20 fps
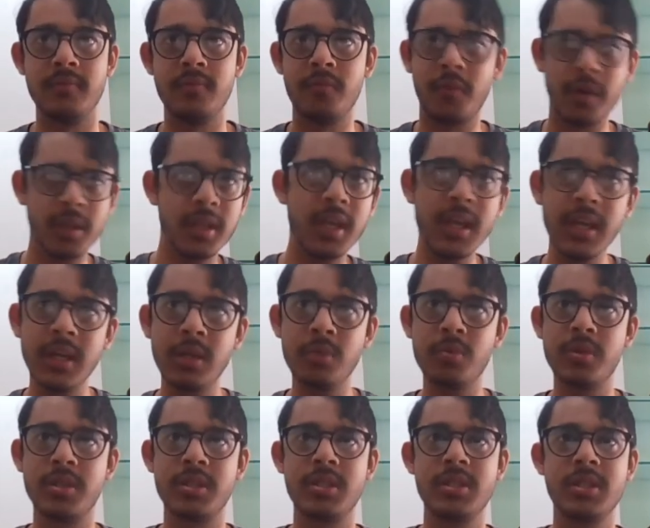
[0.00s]
What are the
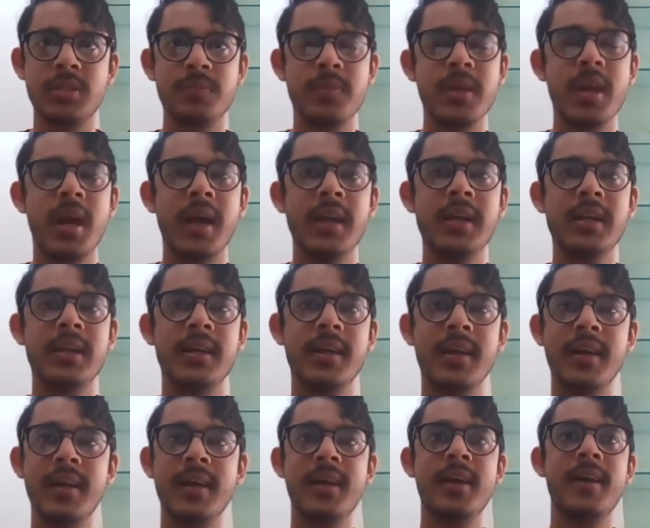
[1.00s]
intuitions behind
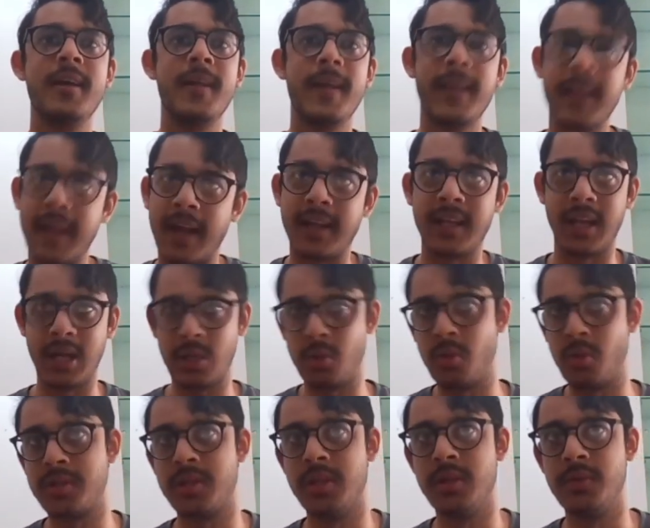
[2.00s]
getting to
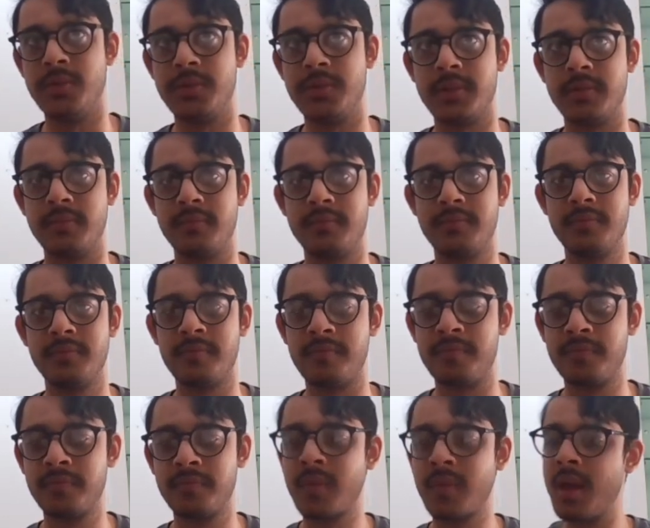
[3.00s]
a solution?
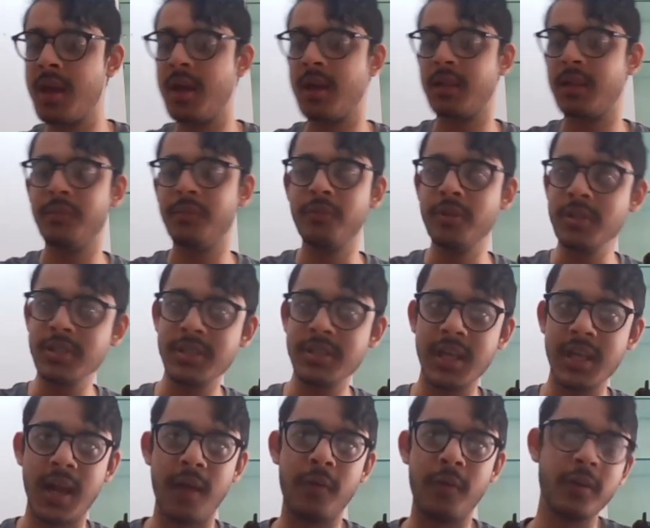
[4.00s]
The first
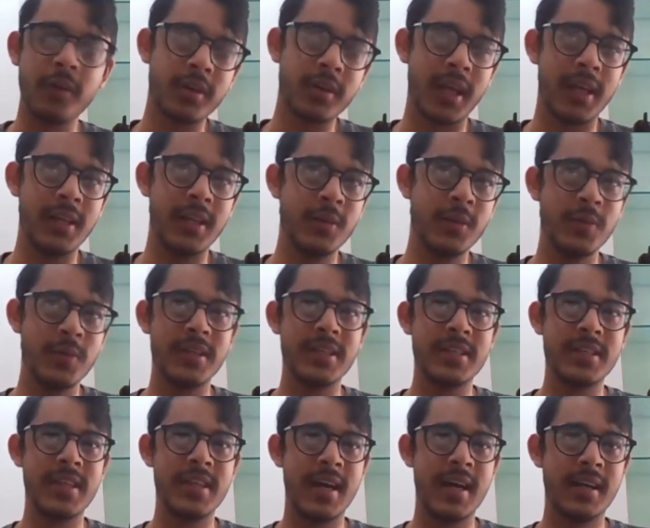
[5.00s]
thing I want to tell you
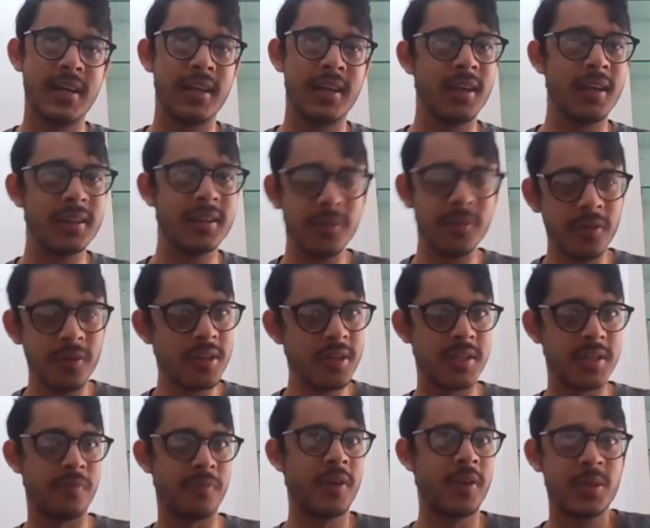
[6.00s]
is that the word
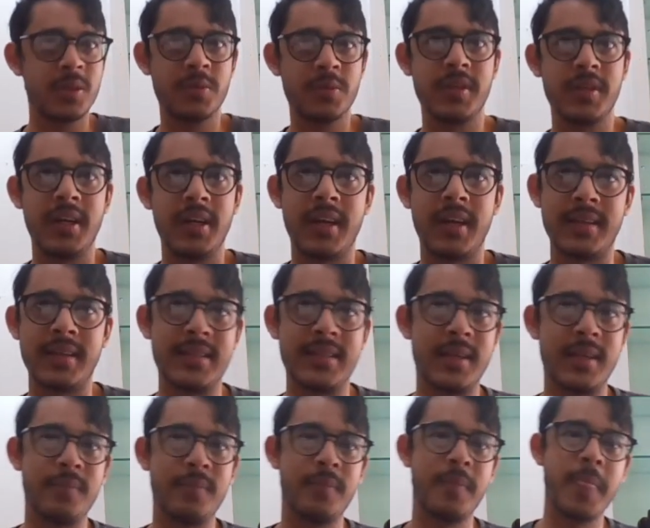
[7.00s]
suffix was
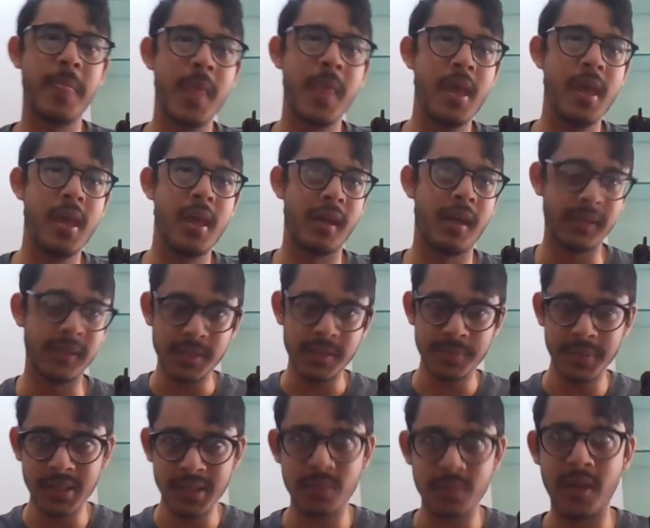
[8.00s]
interesting. And that's
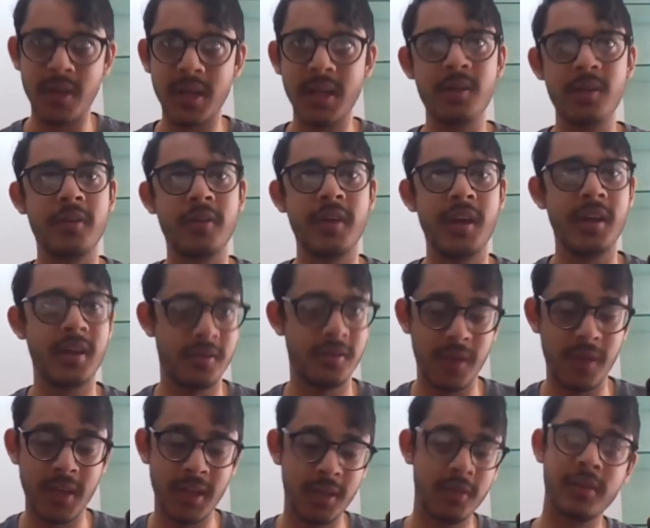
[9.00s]
because when I looked
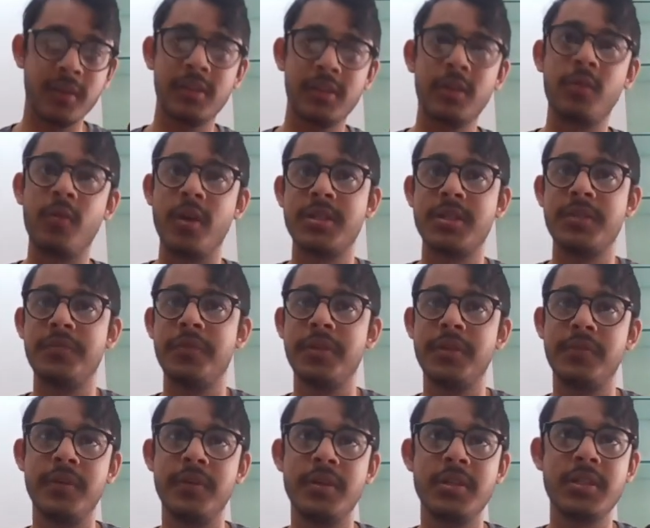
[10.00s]
at the question for the
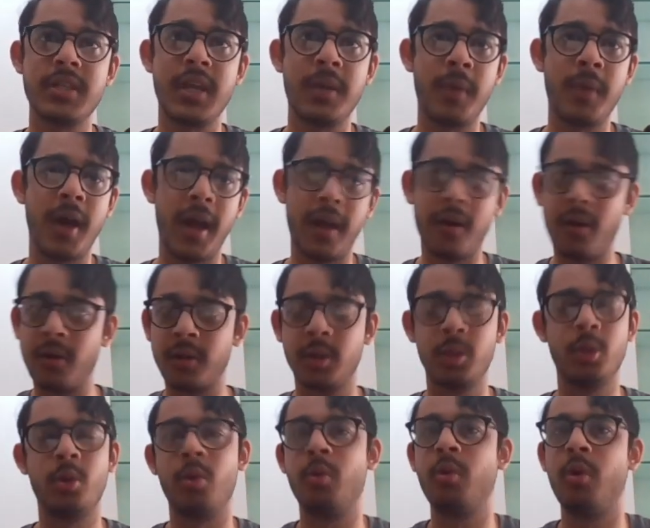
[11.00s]
first time, I got
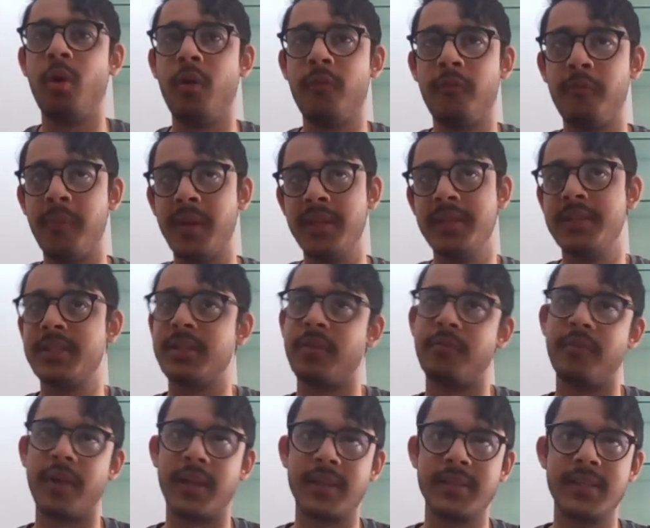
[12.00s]
thrown off by the
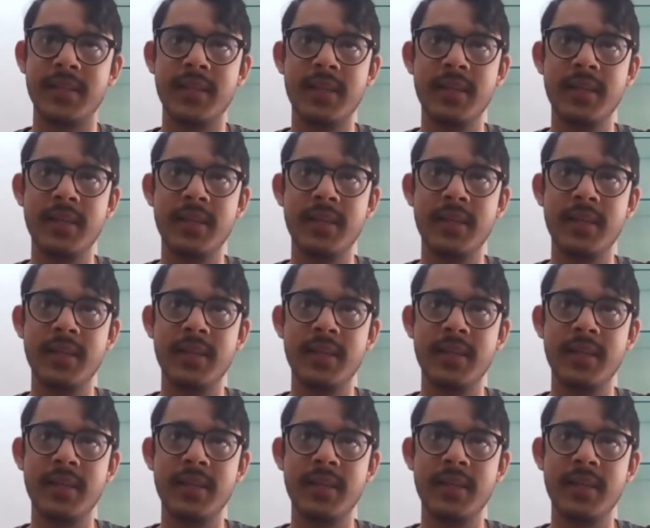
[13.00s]
suffix.